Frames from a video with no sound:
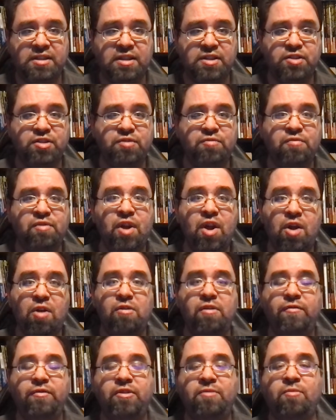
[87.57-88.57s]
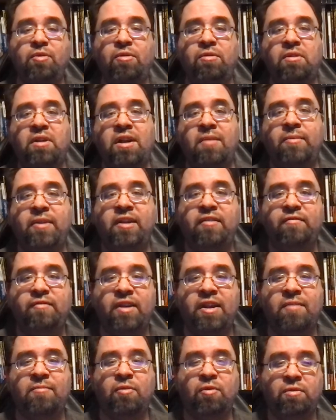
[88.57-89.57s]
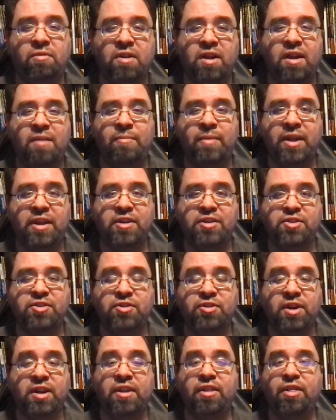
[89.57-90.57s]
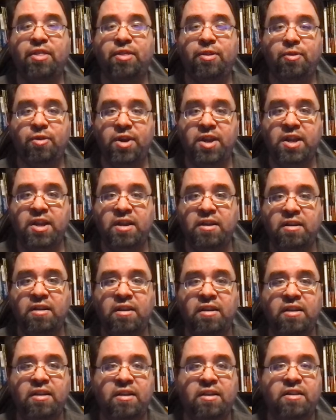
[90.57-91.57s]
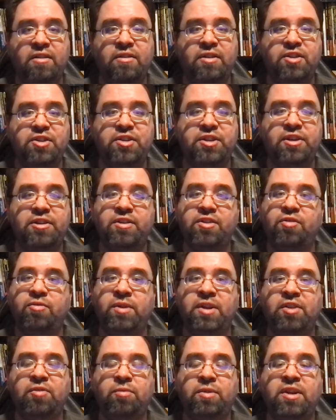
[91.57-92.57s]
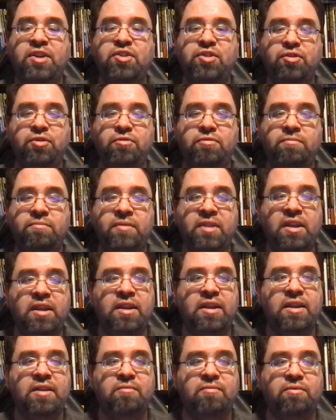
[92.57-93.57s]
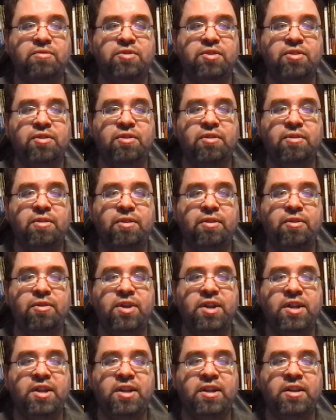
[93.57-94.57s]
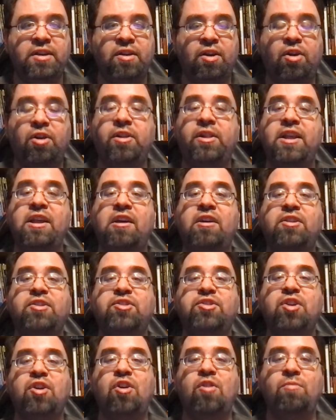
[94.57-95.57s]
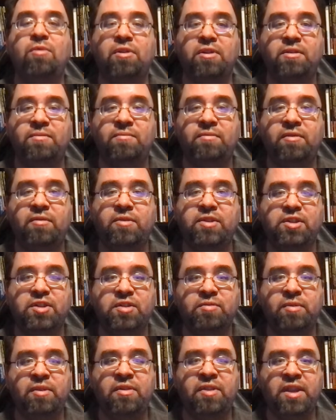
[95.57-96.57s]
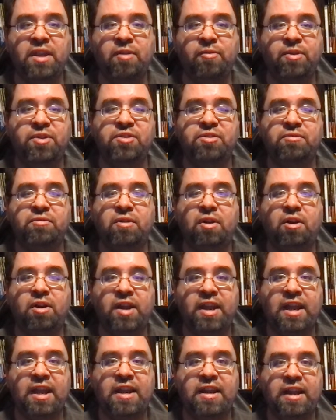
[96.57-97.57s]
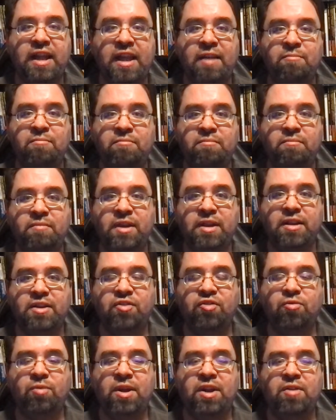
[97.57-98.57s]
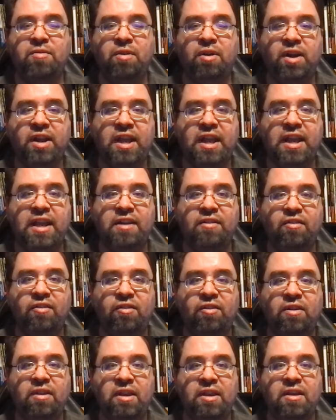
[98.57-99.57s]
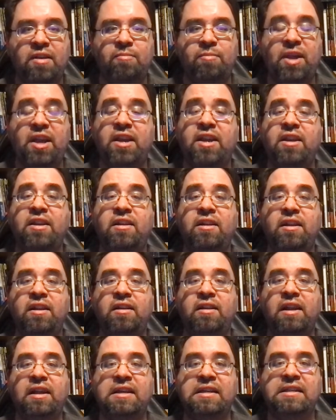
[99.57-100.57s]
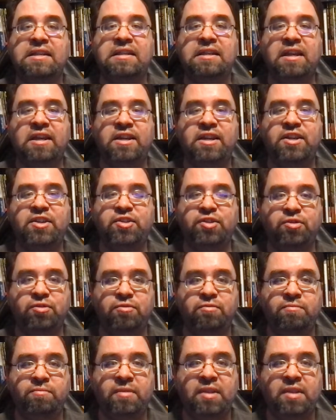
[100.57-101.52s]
As you know, if you're a Mortal Kombat fan, Mortal Kombat is turning 30 this year in 2022. It will turn 30 in early October, which is when the original arcade game made its way to arcades back in 1992.